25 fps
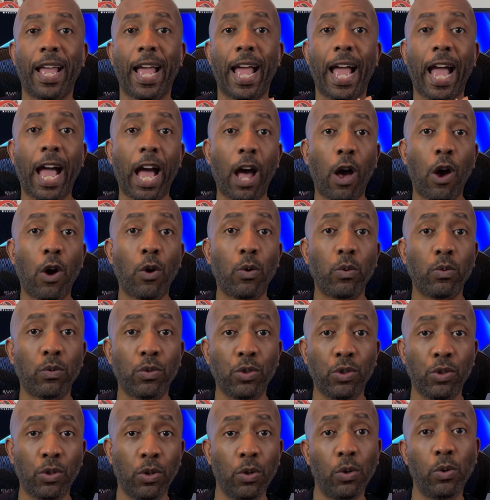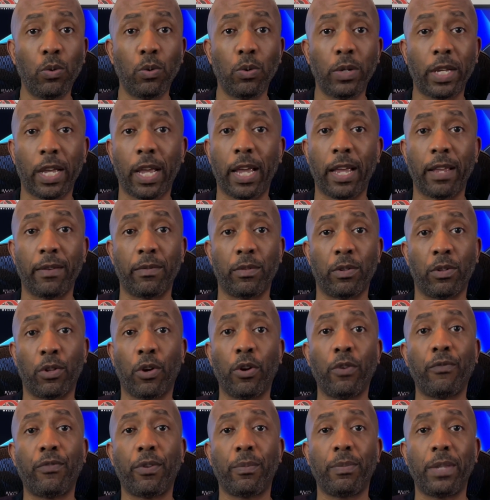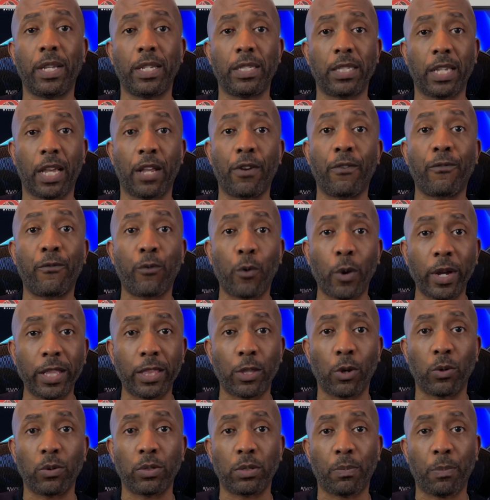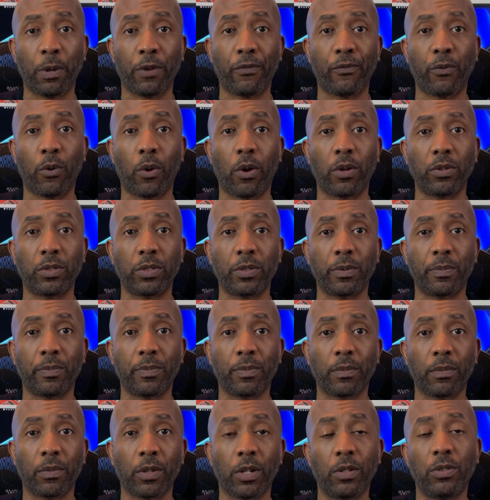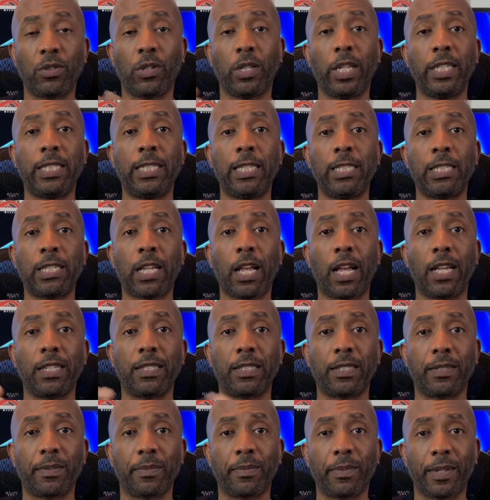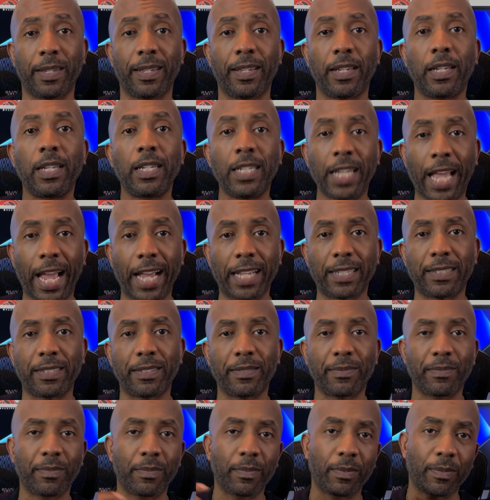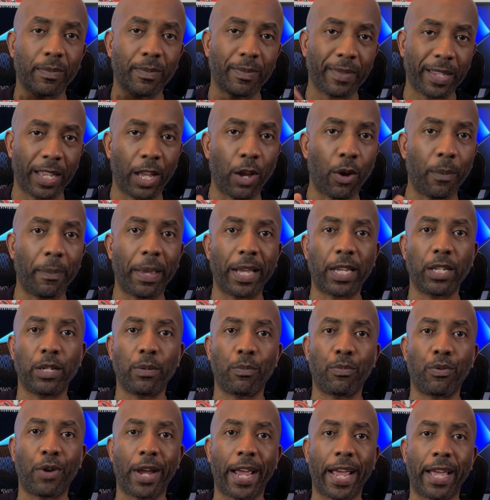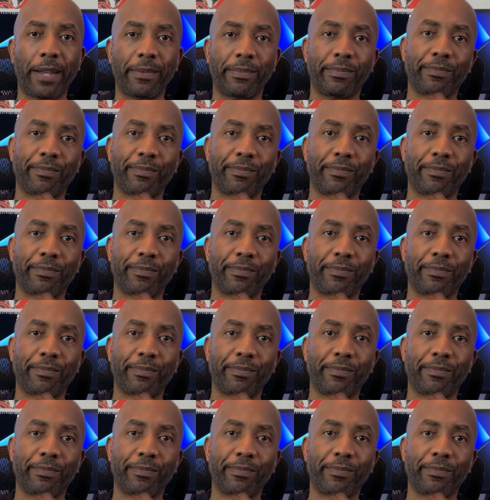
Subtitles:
how you can learn from this and avoid those pitfalls. So let's discuss next here on Making the Brand.